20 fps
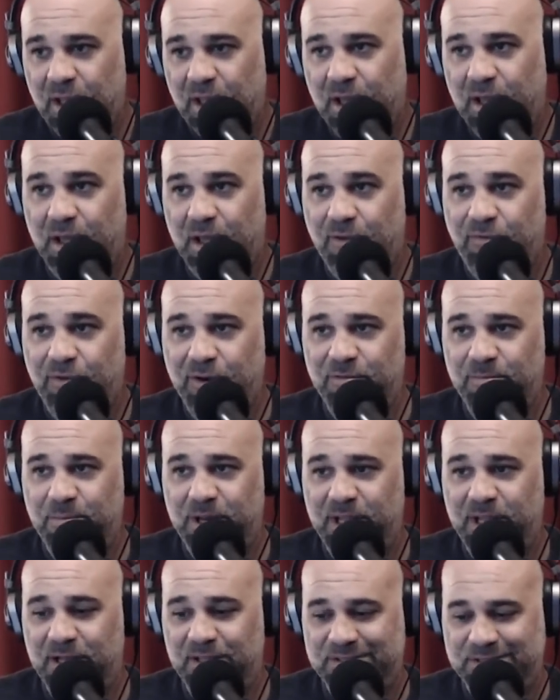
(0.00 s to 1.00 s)
Uh, for
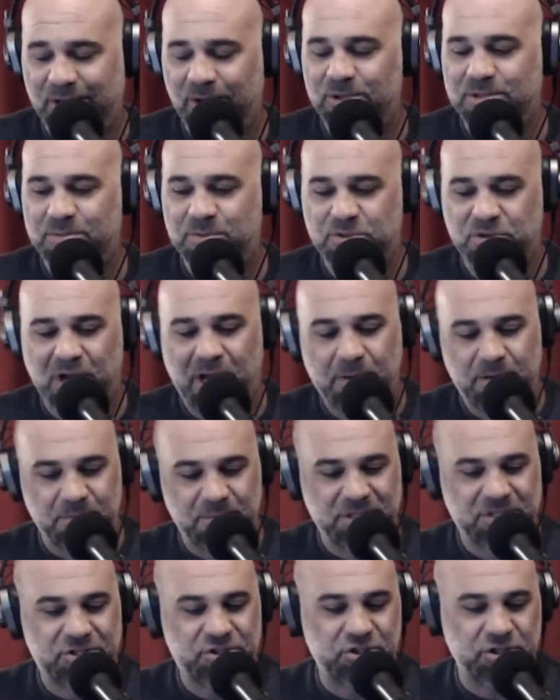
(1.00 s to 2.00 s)
everybody else, go subscribe to
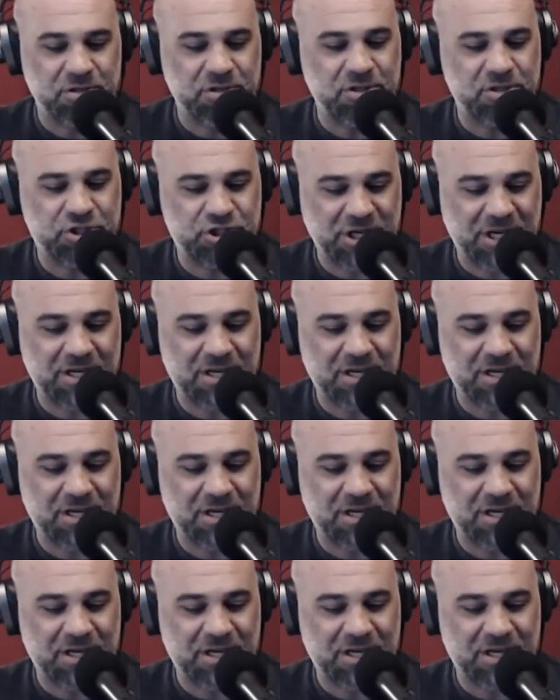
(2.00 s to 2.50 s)
Mister J